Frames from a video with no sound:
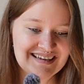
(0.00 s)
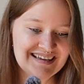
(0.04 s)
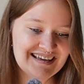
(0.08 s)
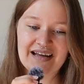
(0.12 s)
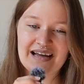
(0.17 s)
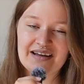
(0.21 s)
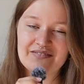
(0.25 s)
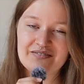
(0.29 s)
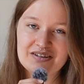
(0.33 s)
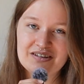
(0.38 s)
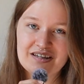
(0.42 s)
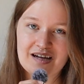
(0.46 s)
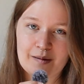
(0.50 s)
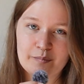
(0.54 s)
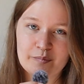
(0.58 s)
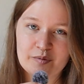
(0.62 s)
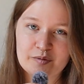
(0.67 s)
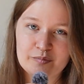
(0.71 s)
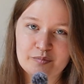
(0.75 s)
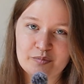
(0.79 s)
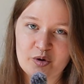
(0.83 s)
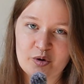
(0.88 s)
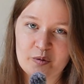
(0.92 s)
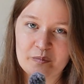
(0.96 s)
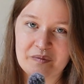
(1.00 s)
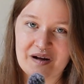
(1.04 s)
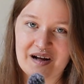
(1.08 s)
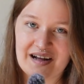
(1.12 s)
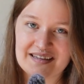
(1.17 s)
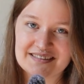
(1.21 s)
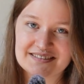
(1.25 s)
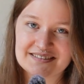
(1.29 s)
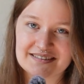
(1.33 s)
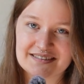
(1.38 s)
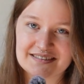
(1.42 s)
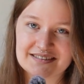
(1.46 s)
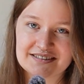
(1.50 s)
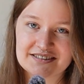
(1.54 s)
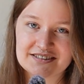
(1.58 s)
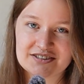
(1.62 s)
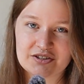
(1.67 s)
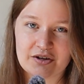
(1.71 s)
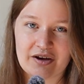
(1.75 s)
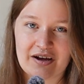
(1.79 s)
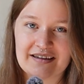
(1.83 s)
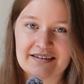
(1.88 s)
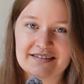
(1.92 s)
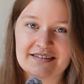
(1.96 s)
I have a couple more baskets.
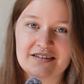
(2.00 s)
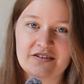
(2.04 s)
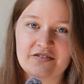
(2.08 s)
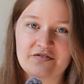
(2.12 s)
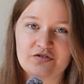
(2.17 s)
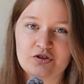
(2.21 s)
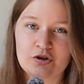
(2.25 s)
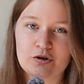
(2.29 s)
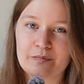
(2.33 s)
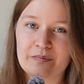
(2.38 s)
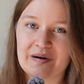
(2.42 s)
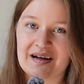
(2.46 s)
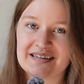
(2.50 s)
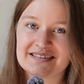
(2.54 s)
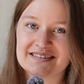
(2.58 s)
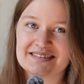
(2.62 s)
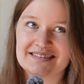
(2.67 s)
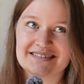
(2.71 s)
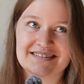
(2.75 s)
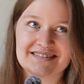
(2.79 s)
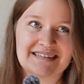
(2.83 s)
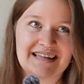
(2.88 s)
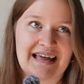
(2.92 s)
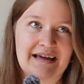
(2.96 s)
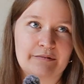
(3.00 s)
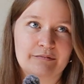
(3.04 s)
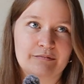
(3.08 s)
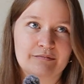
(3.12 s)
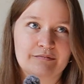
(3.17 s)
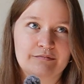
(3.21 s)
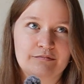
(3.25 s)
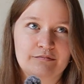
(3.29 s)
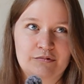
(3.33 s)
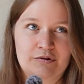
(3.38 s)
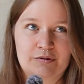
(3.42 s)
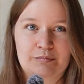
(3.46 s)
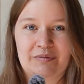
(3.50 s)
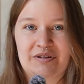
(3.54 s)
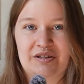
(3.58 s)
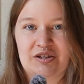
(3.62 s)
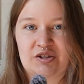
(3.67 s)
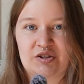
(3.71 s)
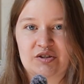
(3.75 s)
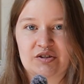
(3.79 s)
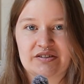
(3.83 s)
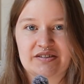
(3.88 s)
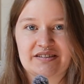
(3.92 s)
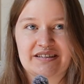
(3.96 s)
So I did a few baskets that would be
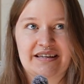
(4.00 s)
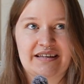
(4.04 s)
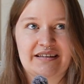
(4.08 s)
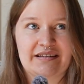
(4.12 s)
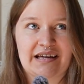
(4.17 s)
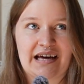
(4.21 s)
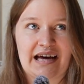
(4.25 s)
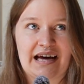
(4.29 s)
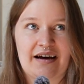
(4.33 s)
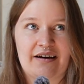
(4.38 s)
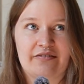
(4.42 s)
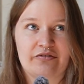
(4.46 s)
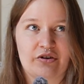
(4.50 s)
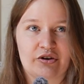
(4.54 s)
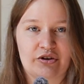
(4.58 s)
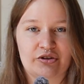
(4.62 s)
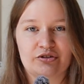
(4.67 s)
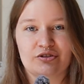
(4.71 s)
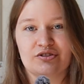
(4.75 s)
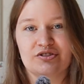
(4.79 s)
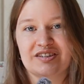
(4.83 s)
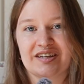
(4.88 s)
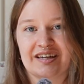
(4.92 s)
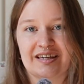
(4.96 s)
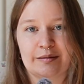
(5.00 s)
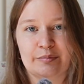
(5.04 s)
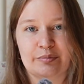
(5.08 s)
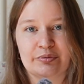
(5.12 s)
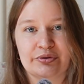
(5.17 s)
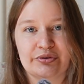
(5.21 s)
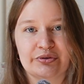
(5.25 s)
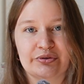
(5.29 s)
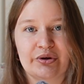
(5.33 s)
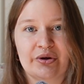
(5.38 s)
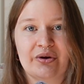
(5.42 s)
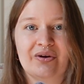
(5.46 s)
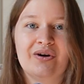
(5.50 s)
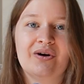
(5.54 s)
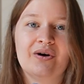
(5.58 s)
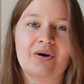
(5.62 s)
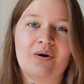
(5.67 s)
cute to either have on your table